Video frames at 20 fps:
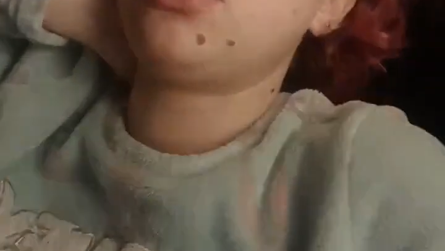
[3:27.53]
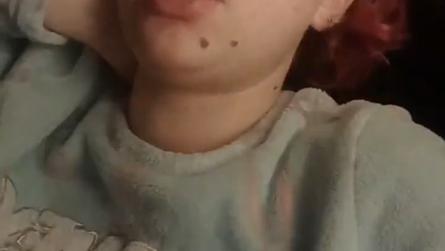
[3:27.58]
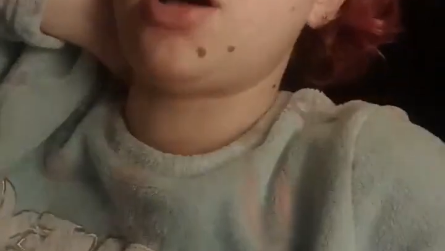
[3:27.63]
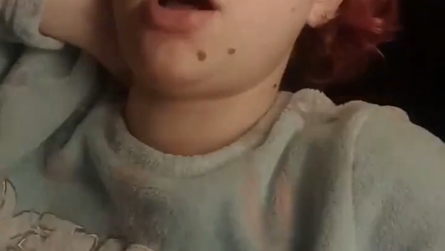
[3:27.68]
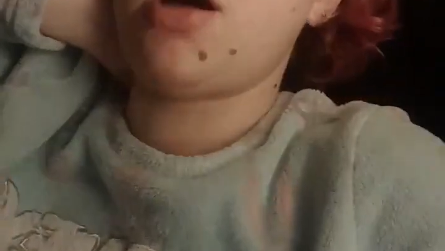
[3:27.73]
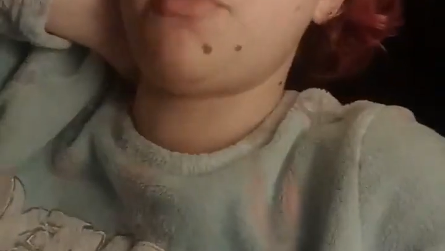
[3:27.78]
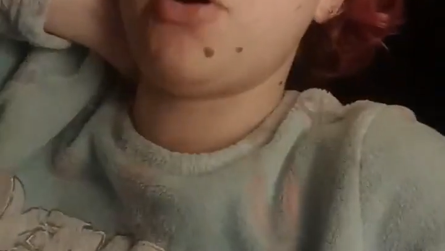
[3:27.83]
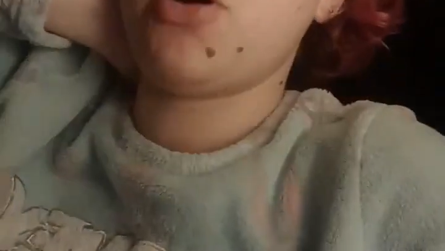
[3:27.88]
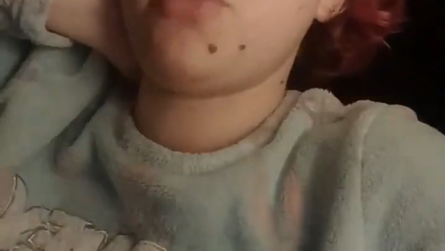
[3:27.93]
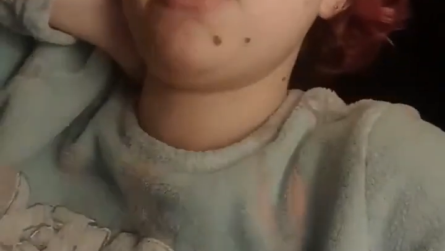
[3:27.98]

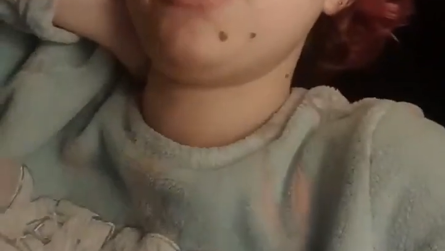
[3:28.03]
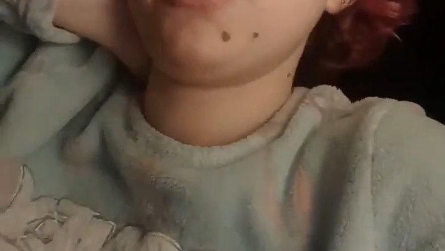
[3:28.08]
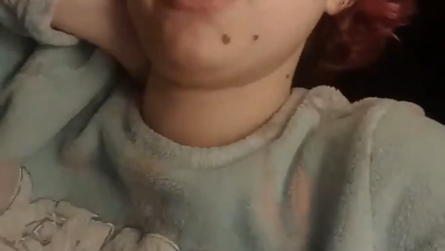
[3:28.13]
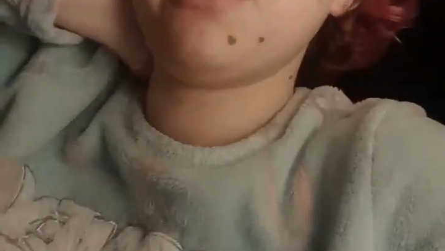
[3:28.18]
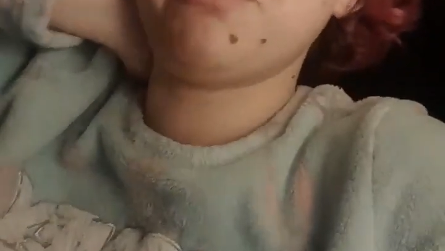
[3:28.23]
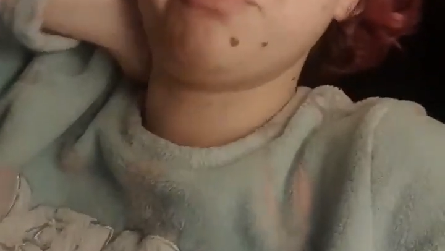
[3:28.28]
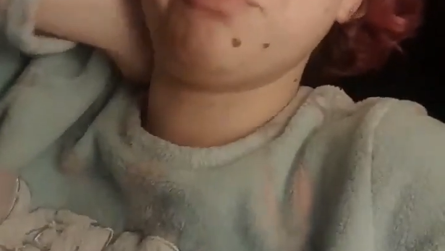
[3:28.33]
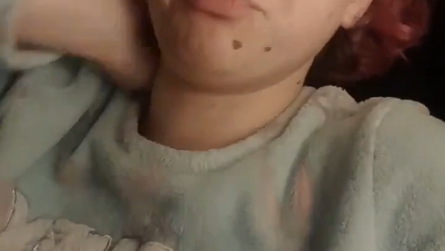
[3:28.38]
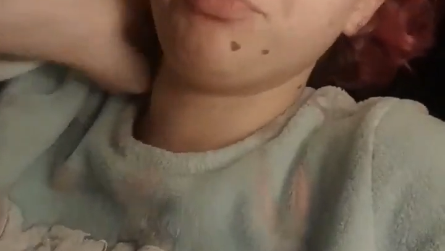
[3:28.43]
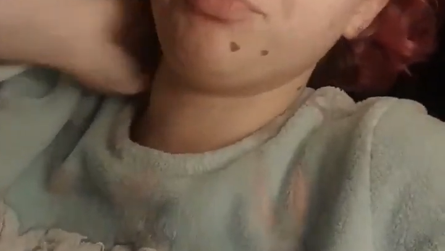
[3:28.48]
I'm hoping
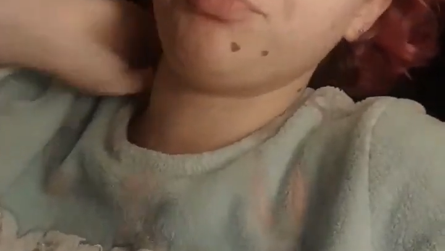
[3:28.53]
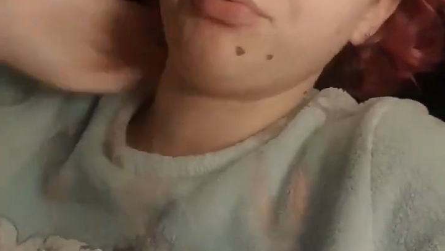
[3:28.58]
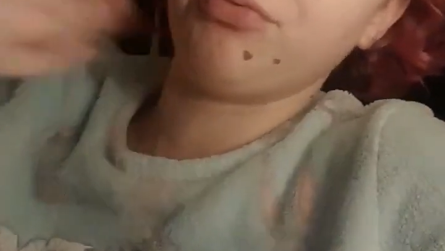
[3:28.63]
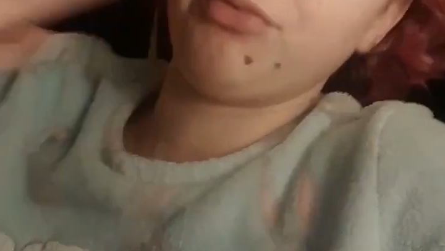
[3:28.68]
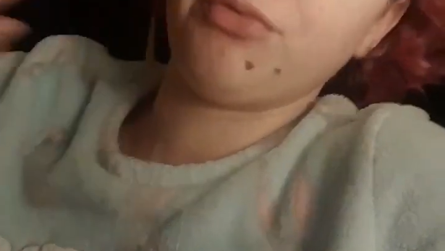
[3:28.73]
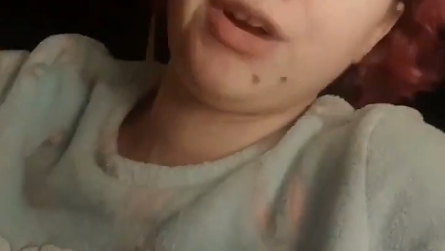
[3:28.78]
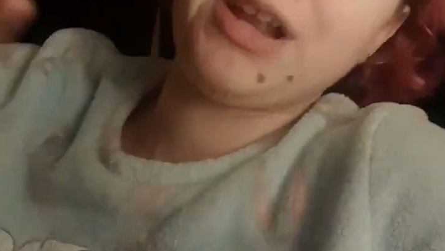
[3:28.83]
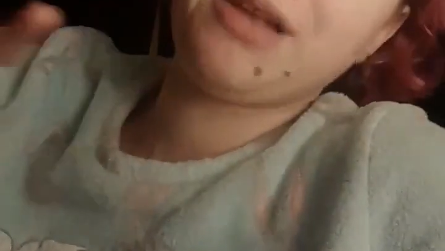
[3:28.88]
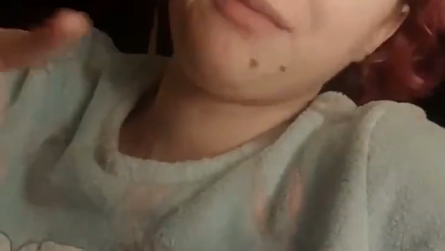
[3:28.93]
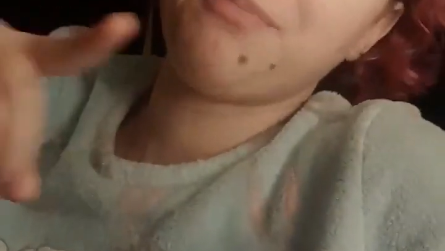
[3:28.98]
to
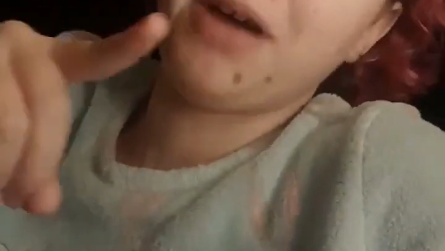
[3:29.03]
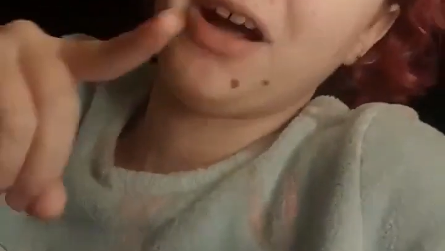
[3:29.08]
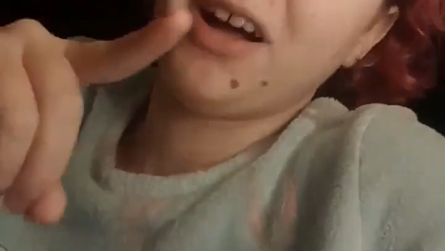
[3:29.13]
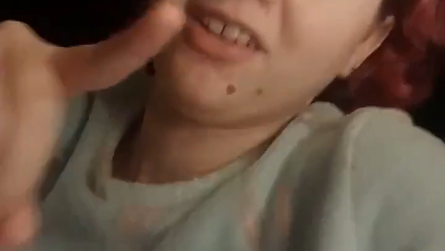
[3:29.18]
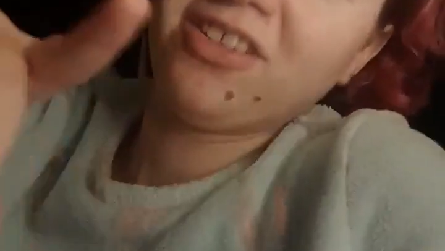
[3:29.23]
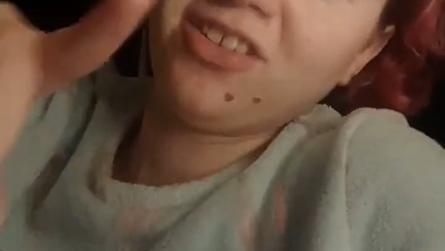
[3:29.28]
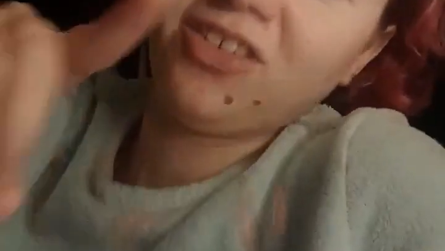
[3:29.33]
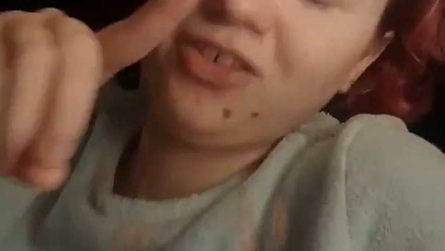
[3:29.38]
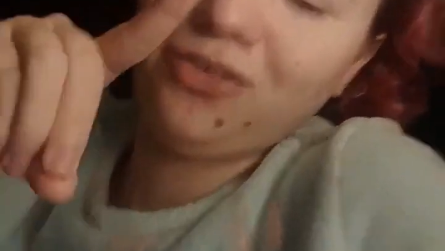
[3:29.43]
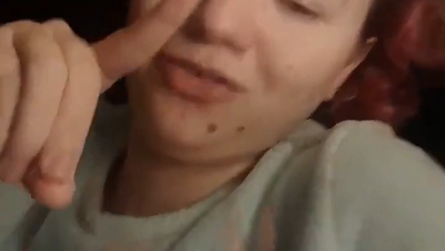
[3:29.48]
bring back
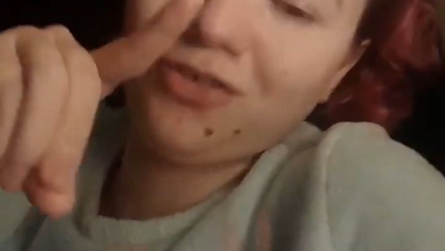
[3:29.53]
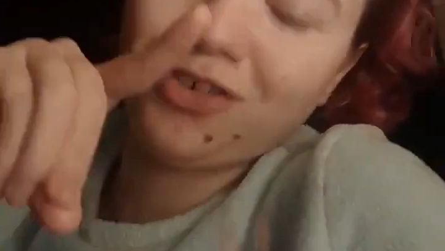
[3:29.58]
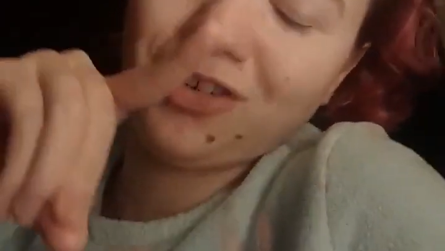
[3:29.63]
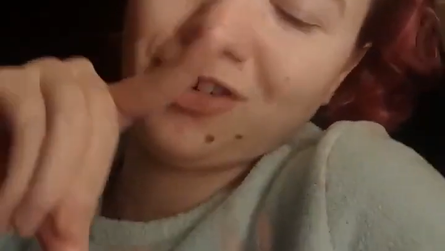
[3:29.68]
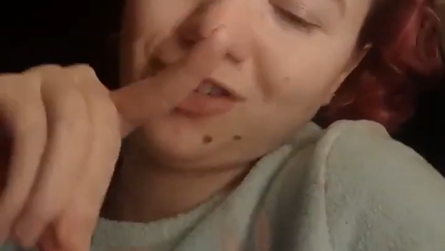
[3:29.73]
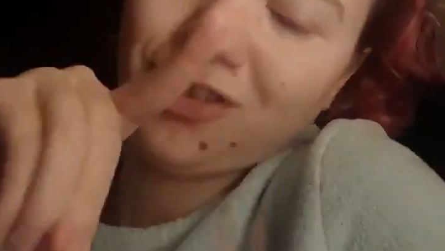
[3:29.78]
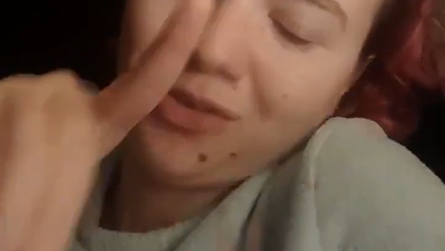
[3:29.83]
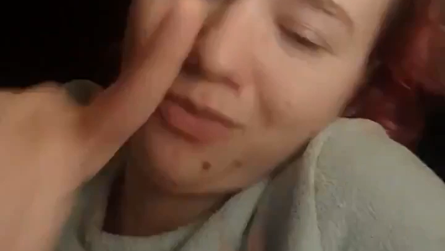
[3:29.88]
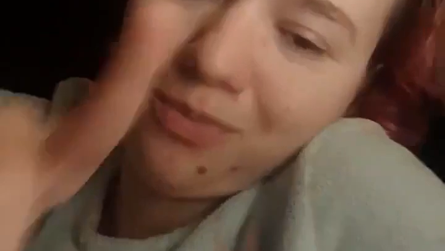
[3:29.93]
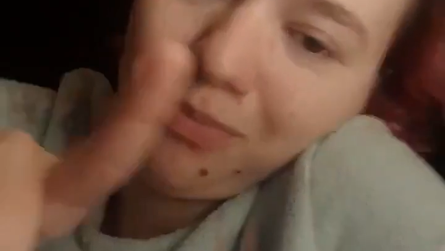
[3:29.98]
silver at
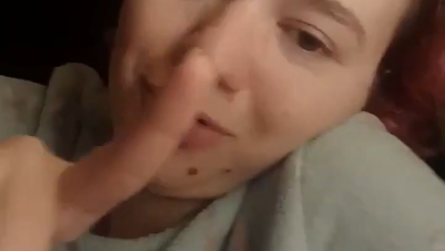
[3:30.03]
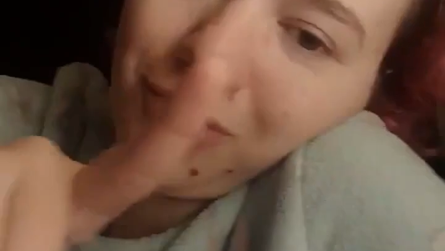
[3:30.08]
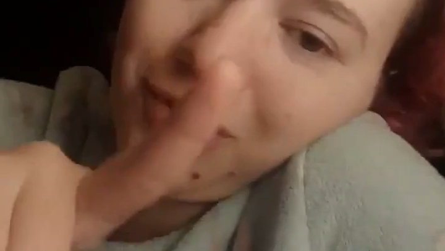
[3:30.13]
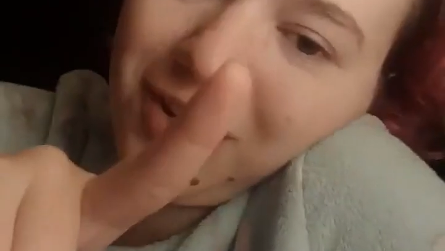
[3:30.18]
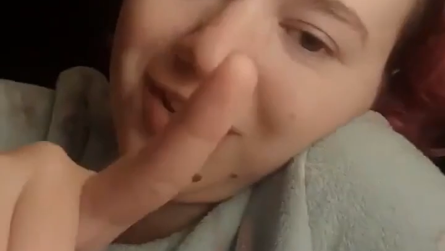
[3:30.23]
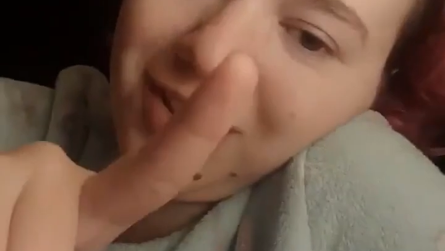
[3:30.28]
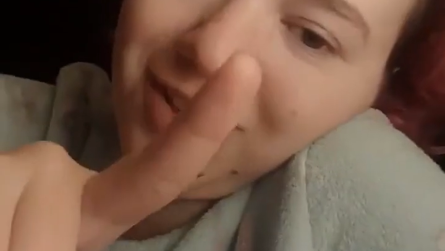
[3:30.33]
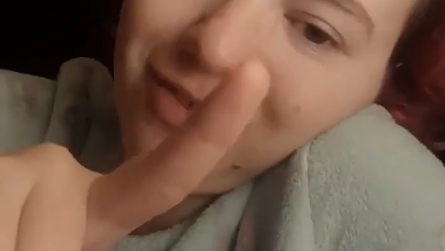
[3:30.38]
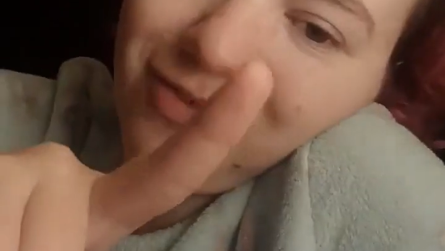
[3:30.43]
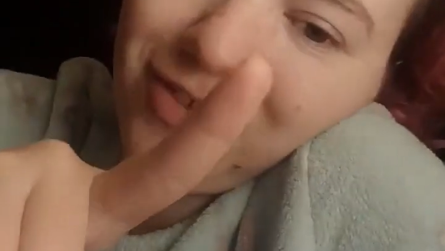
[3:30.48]
some point
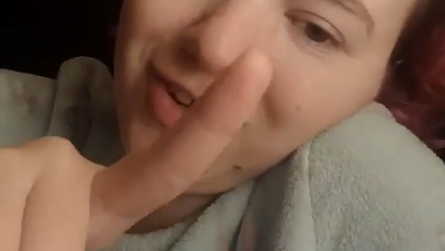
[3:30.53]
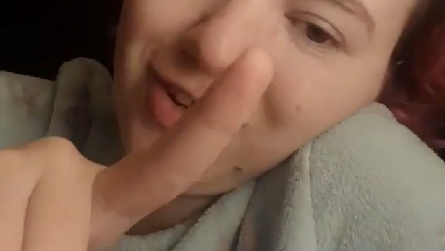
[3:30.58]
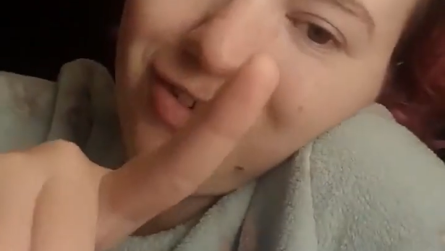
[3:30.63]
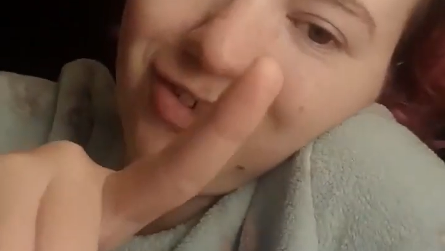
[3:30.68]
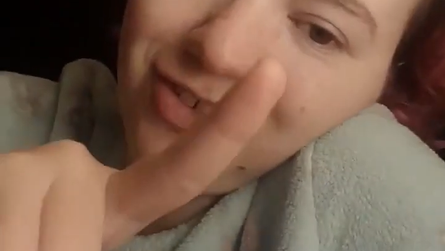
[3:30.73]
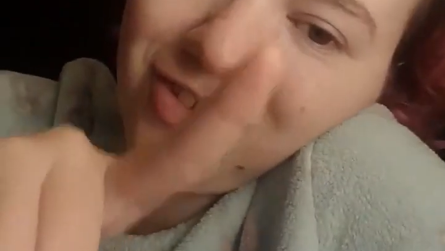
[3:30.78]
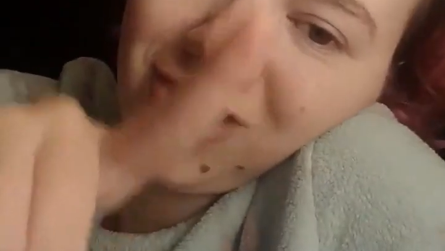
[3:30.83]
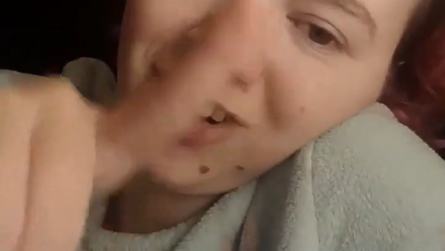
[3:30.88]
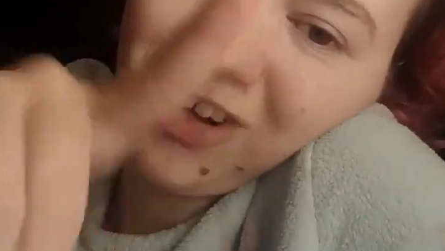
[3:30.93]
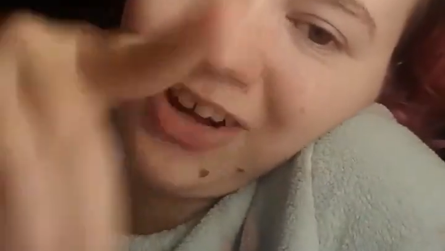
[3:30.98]
in the
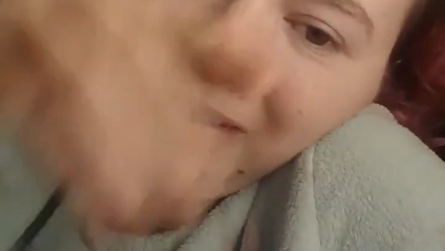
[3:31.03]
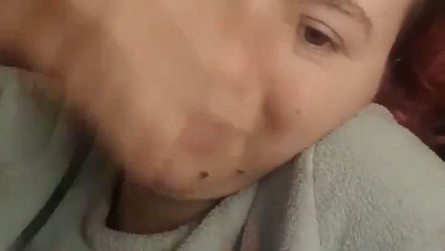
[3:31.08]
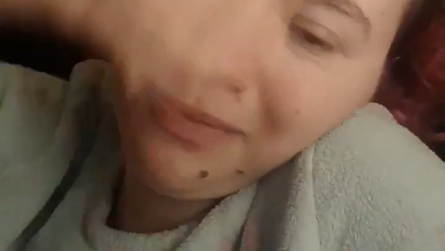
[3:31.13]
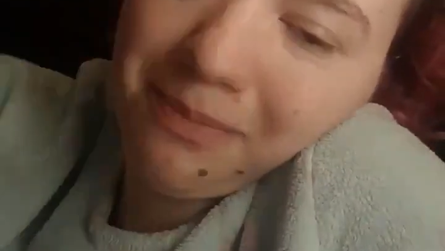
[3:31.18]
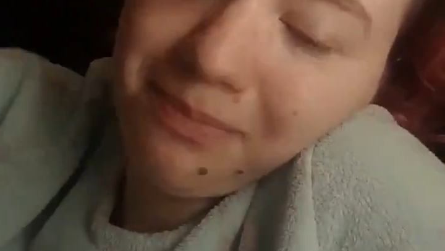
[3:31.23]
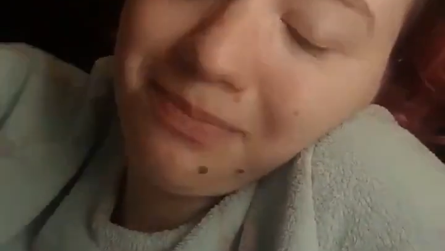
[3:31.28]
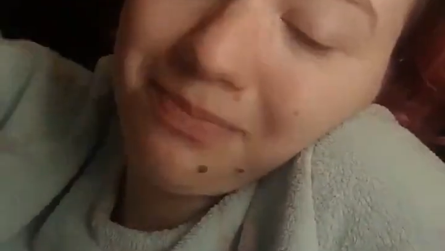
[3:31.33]
future,